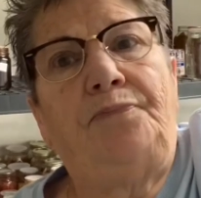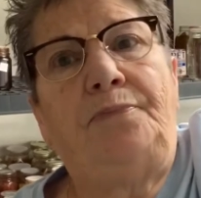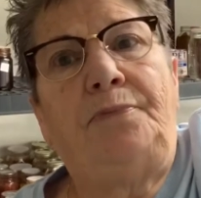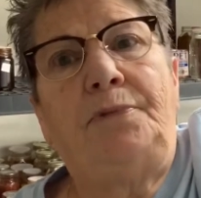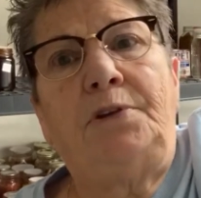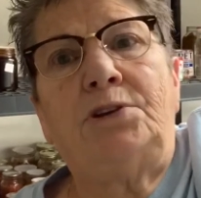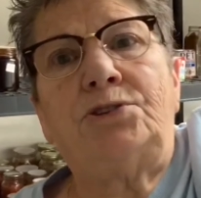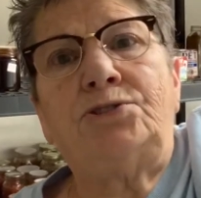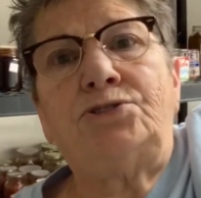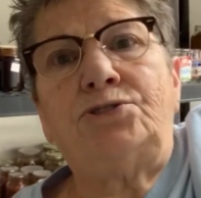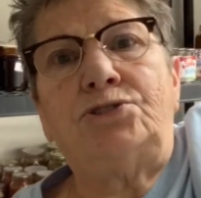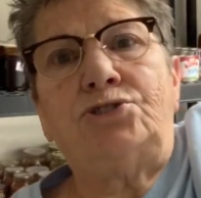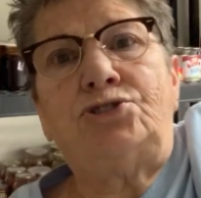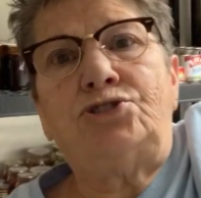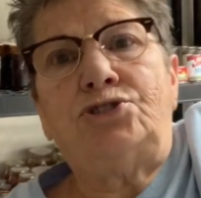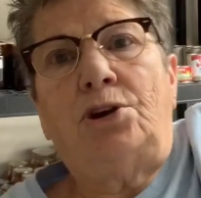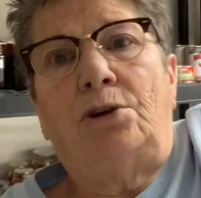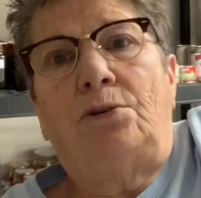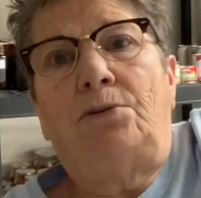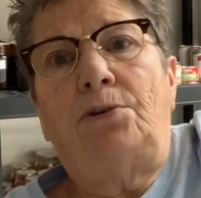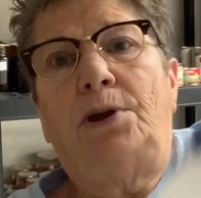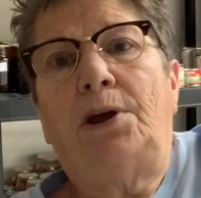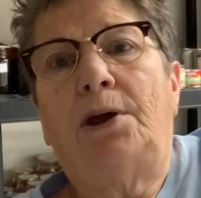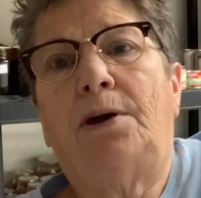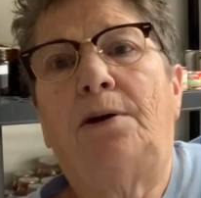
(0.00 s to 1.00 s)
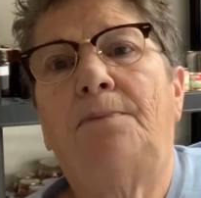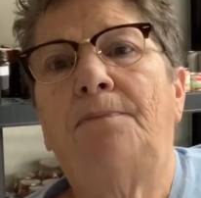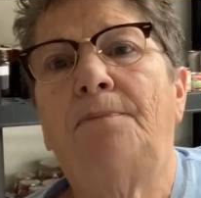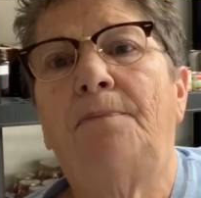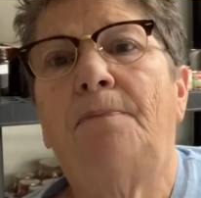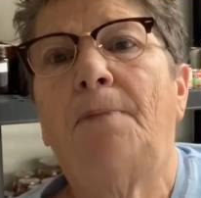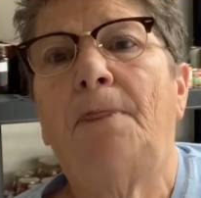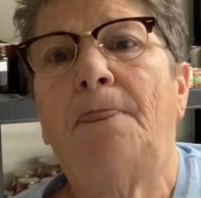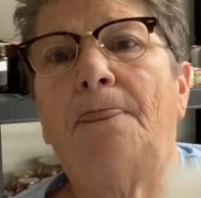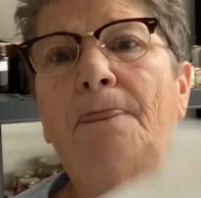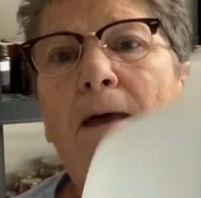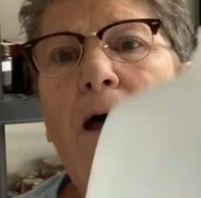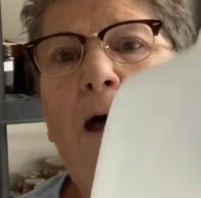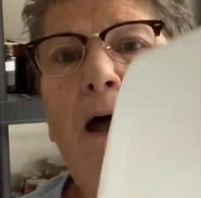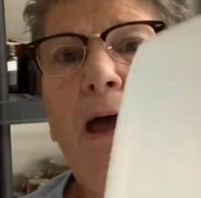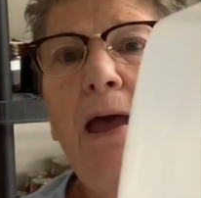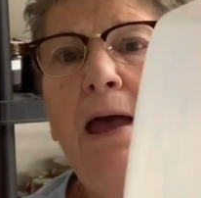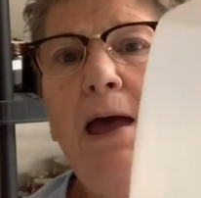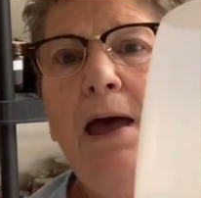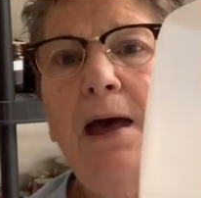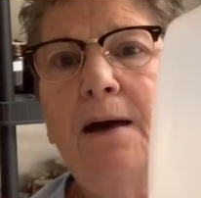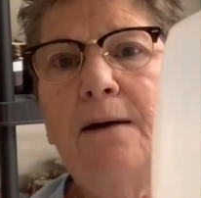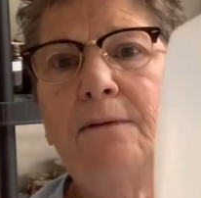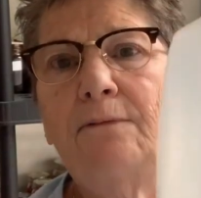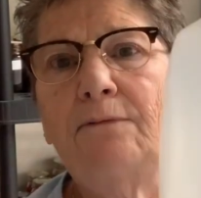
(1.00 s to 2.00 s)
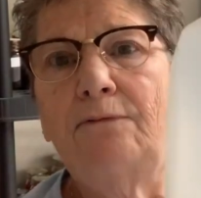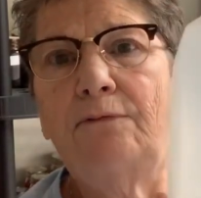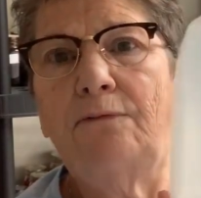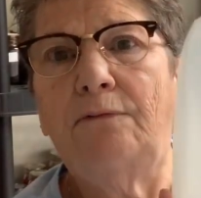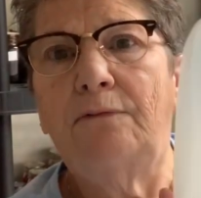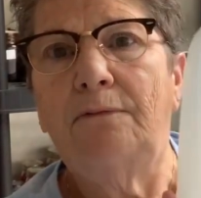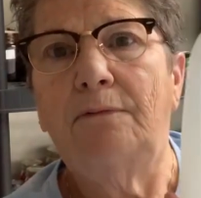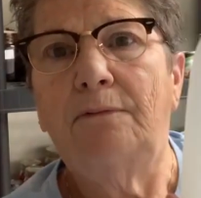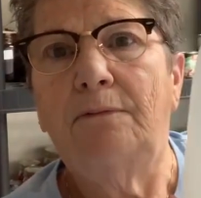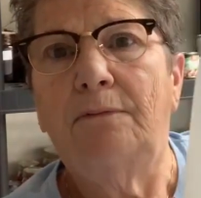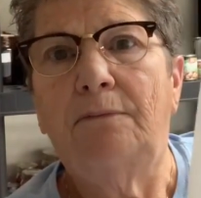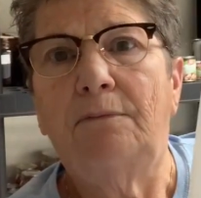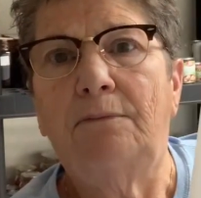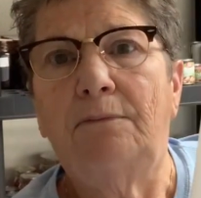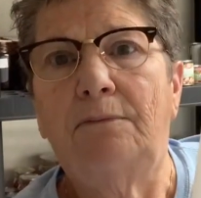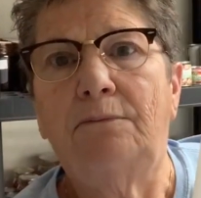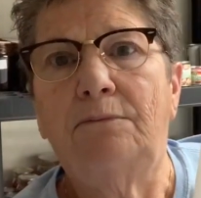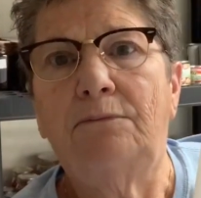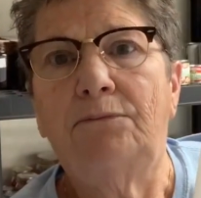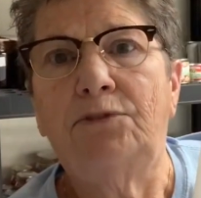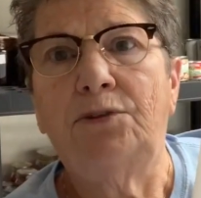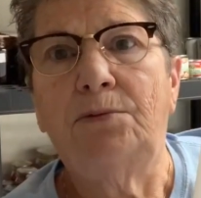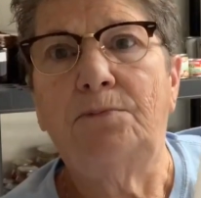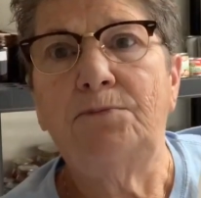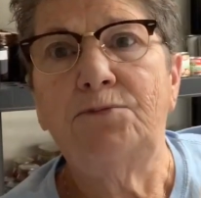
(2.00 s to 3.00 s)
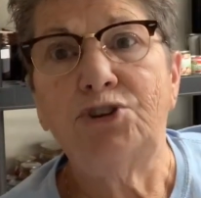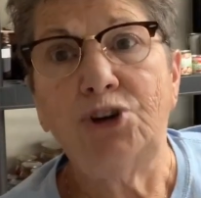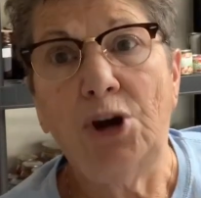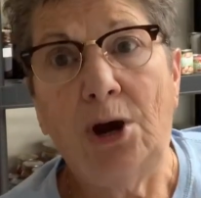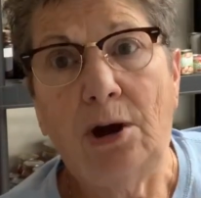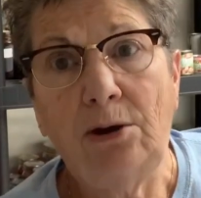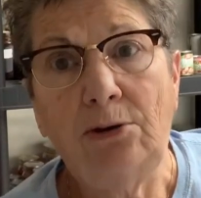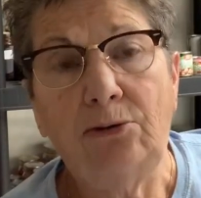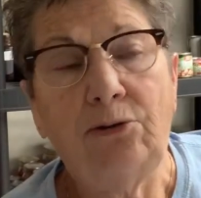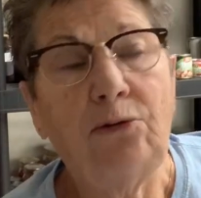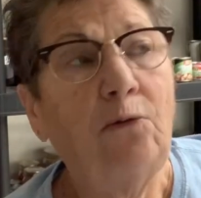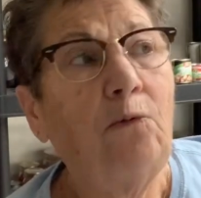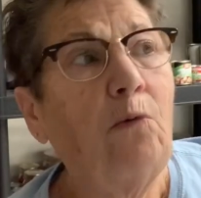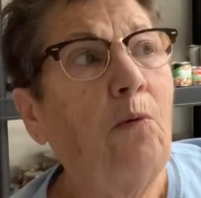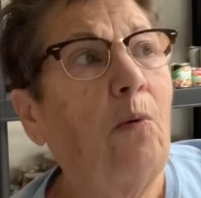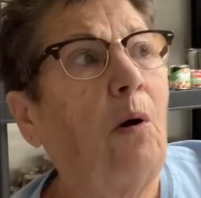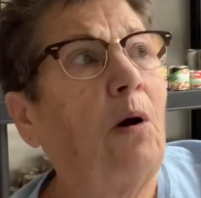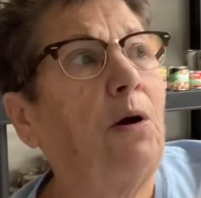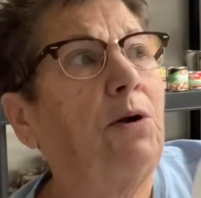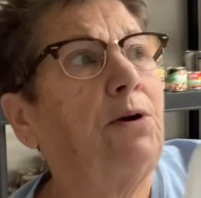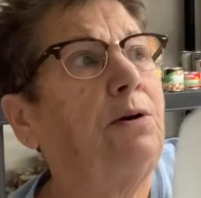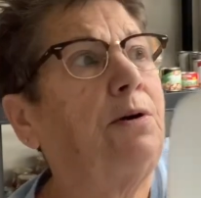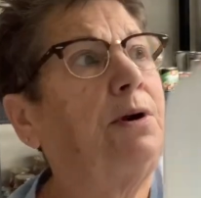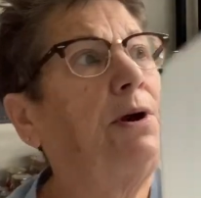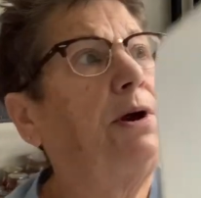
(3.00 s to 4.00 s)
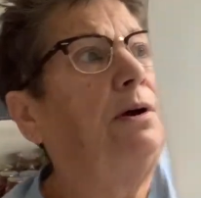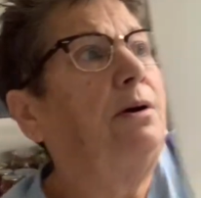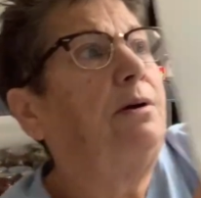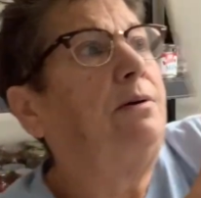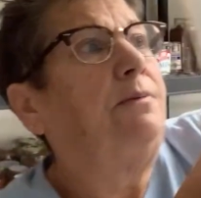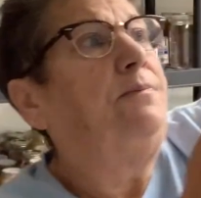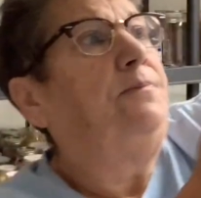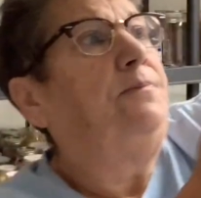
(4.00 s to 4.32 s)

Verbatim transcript: Just to show you, I have some jugs of water here.